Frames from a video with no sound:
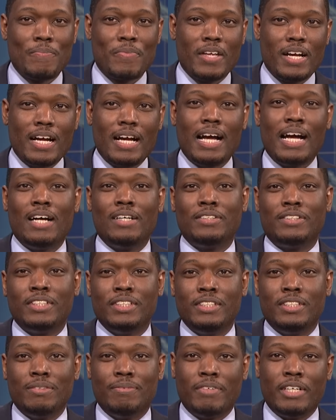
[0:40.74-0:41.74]
A
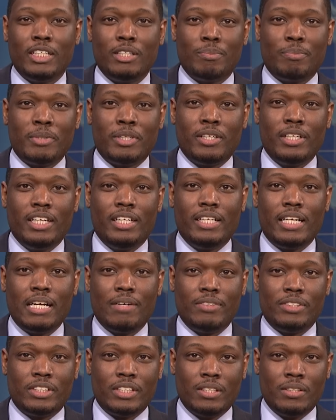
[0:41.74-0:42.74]
housing developer in
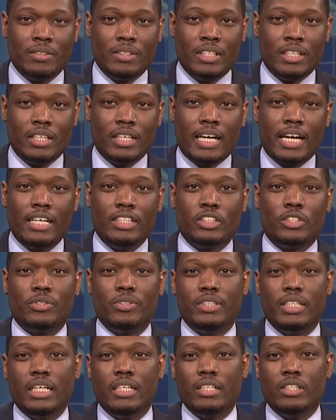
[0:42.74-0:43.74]
Arizona has
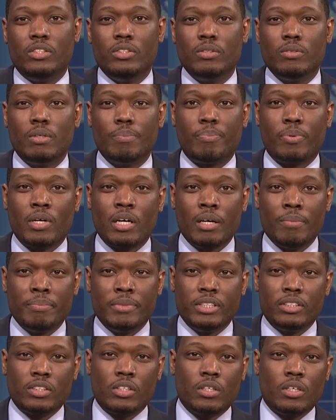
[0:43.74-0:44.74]
created new
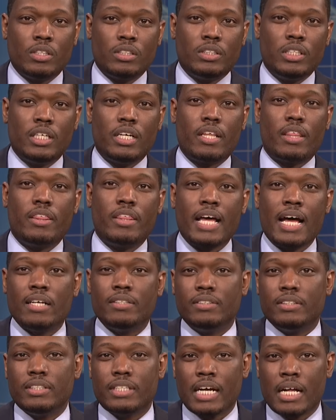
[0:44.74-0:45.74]
apartments costing
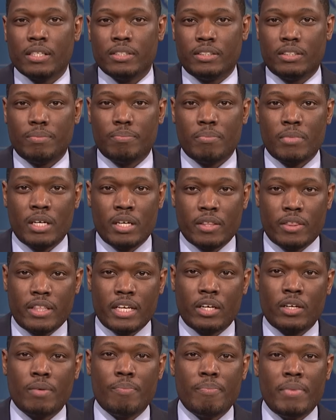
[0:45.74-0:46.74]
$1,000 a month
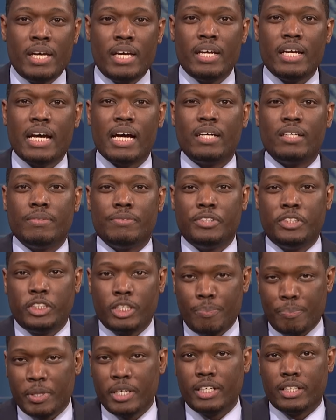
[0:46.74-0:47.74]
that are made out of
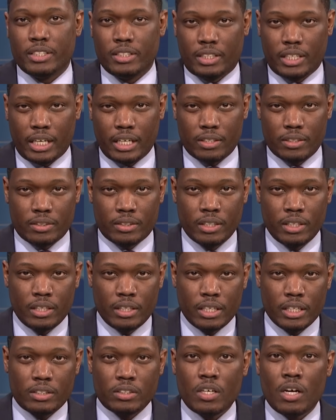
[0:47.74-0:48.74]
shipping containers.
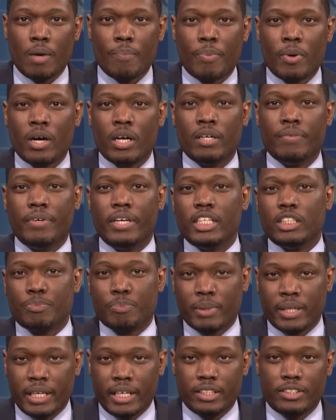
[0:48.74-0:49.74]
It's all part of his
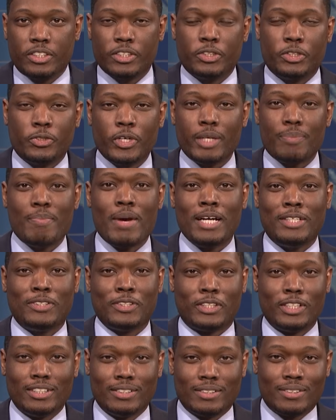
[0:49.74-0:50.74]
plan to trick
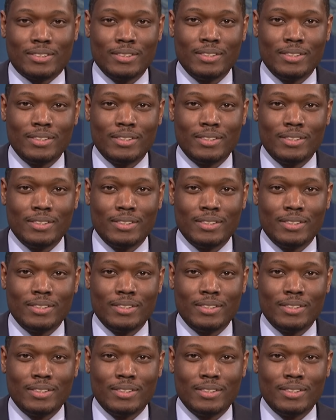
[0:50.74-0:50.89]
Mexicans.